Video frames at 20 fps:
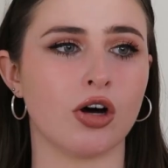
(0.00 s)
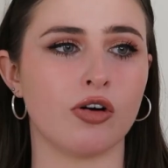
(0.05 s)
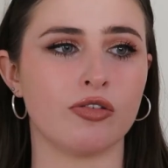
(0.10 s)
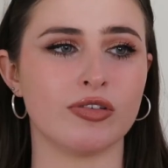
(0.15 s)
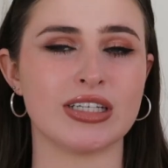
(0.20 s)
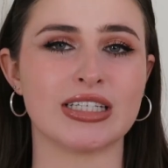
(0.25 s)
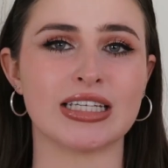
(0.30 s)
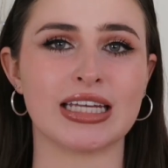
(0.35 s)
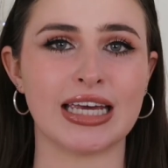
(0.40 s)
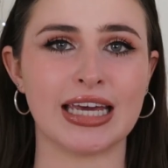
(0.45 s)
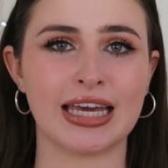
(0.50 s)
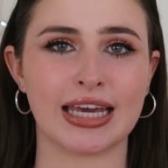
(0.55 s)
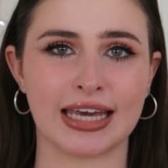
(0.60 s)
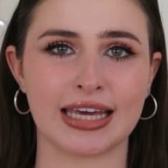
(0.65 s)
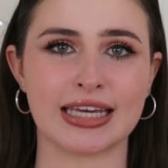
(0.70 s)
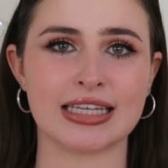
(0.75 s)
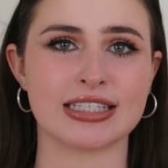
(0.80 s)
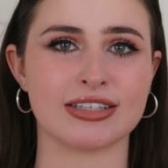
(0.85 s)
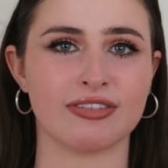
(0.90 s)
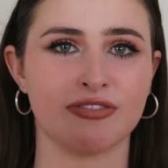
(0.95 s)
It
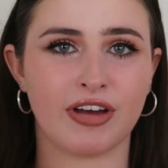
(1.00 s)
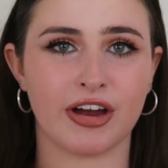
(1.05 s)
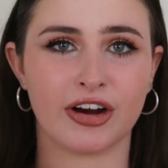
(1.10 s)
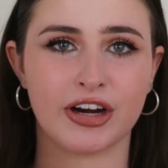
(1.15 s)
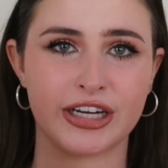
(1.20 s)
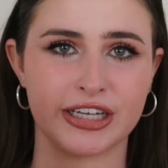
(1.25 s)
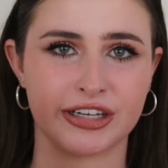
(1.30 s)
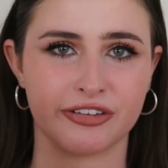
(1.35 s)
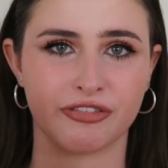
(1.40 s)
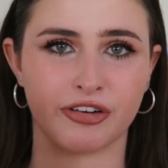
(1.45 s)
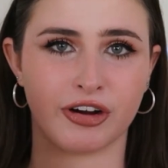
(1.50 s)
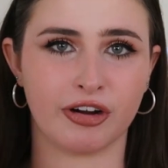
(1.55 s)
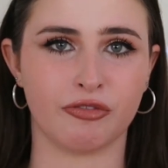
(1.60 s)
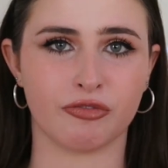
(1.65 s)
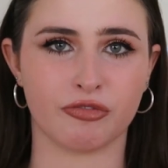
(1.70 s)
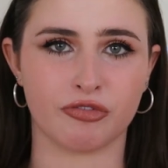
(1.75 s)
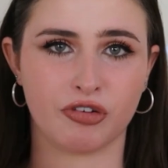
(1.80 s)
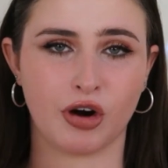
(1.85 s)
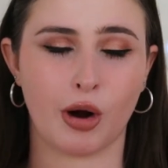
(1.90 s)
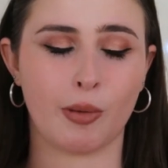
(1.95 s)
obviously is very
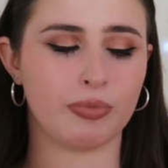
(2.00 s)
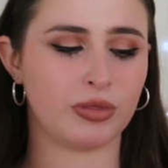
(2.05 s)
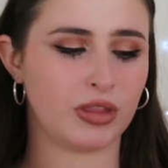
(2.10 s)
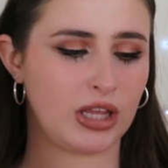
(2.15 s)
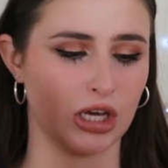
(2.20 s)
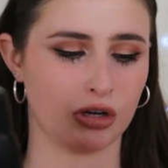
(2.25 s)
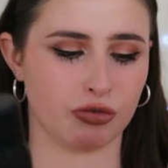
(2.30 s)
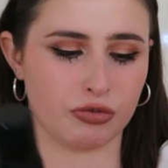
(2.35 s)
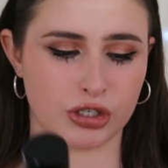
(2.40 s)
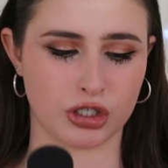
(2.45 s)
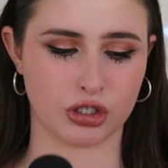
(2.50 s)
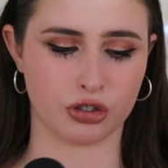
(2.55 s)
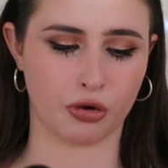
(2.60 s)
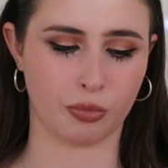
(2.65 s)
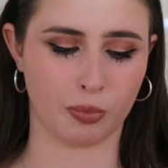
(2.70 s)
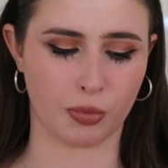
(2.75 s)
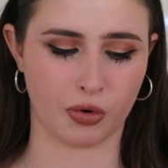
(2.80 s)
different from the original